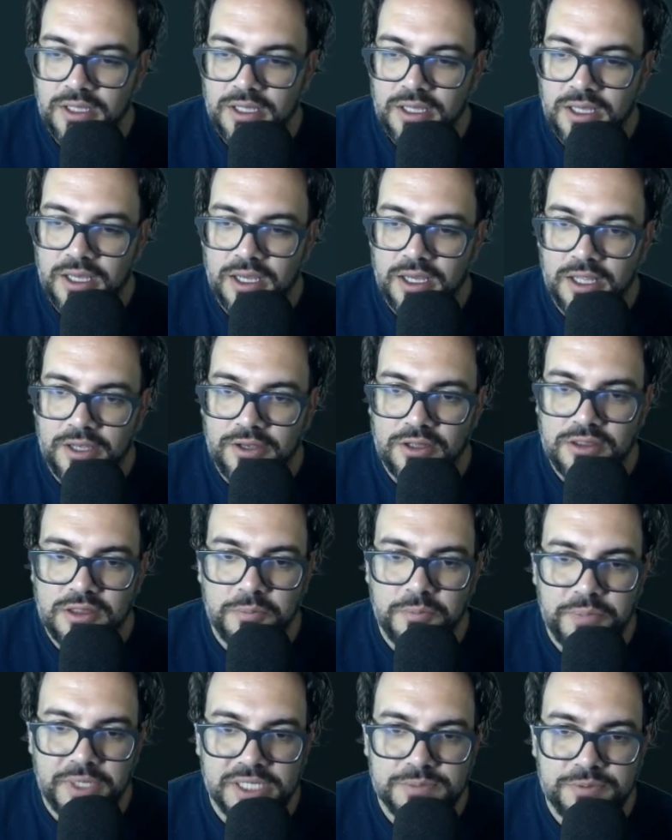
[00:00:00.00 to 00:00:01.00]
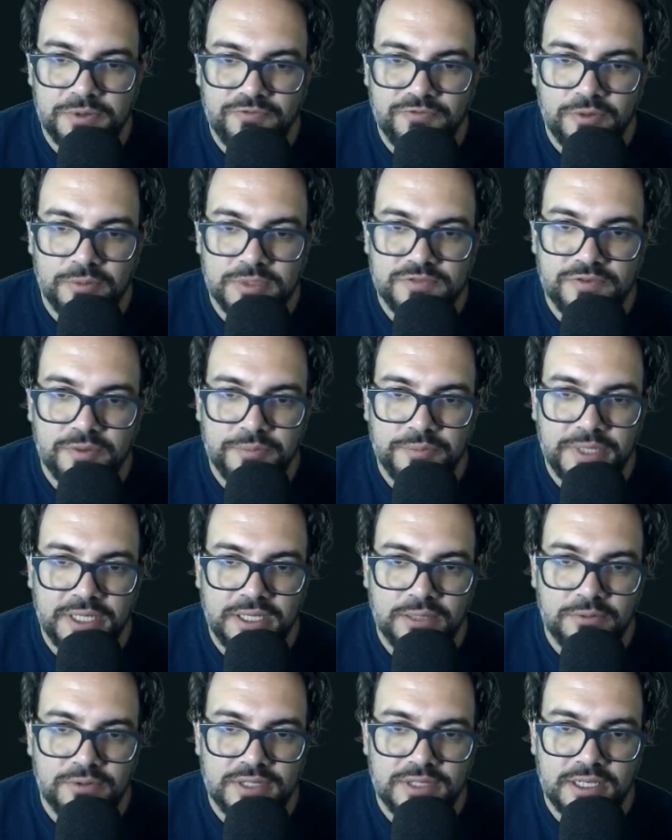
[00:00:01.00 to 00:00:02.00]
Not the best performance from
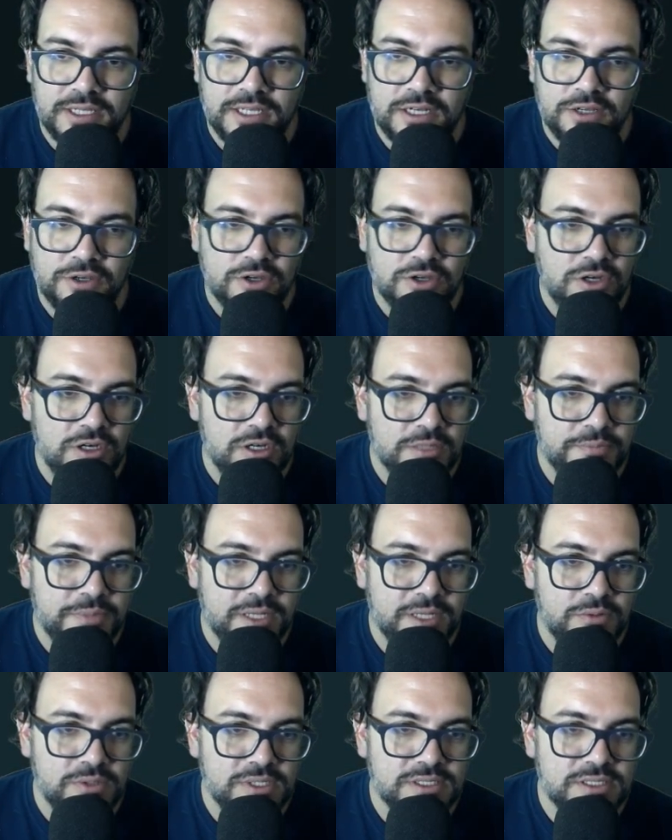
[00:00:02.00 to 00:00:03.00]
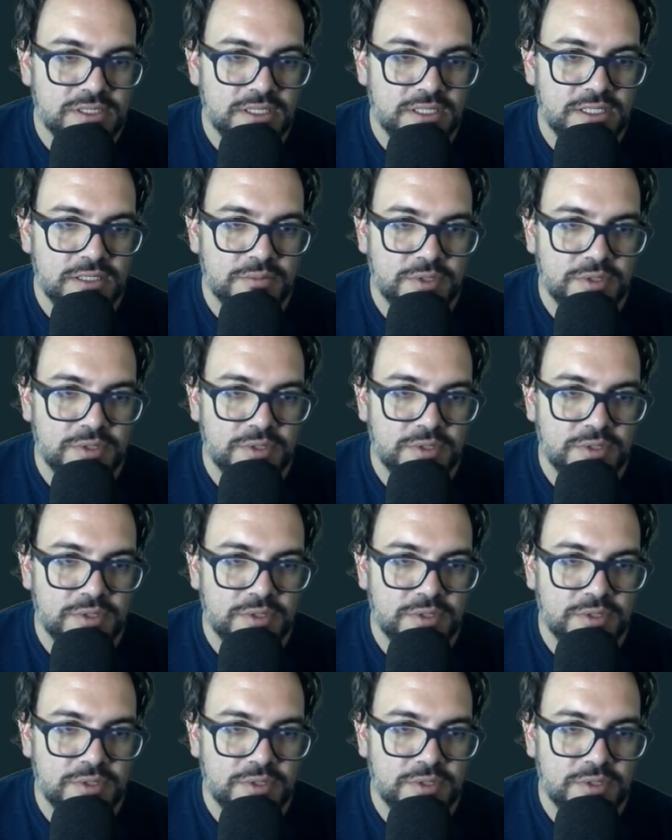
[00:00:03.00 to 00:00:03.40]
Beedling with that yellow card, but I was a little bit